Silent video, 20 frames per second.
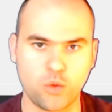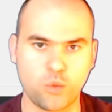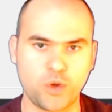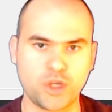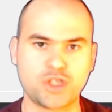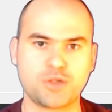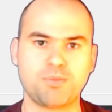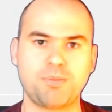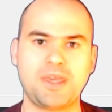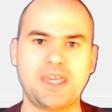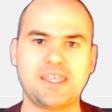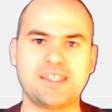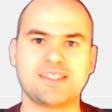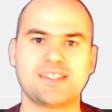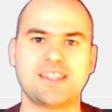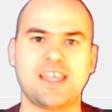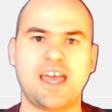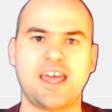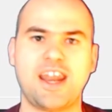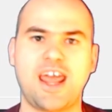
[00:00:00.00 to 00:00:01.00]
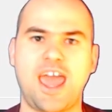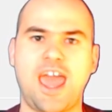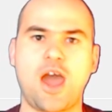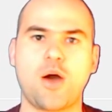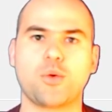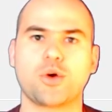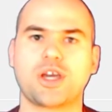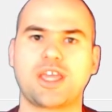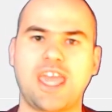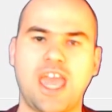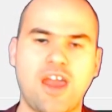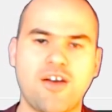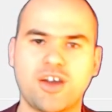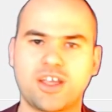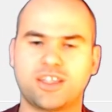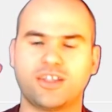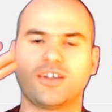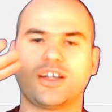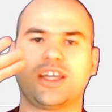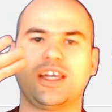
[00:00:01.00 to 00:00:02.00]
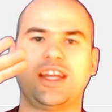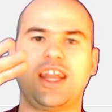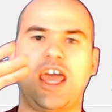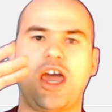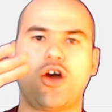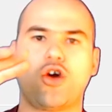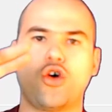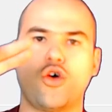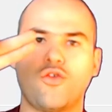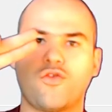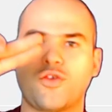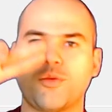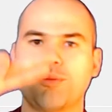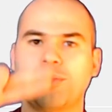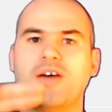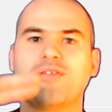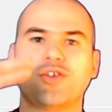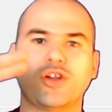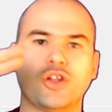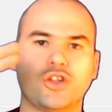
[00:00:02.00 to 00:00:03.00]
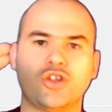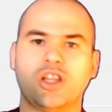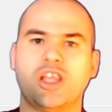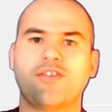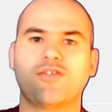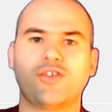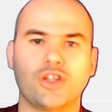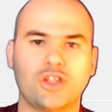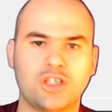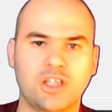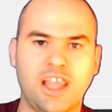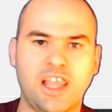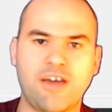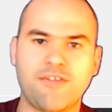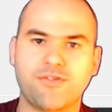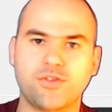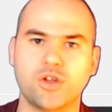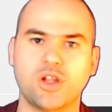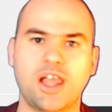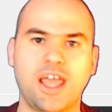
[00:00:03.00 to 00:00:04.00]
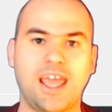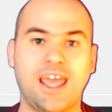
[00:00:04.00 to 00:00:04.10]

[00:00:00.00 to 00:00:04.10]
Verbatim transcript: which means that our character can now go from level to level to level,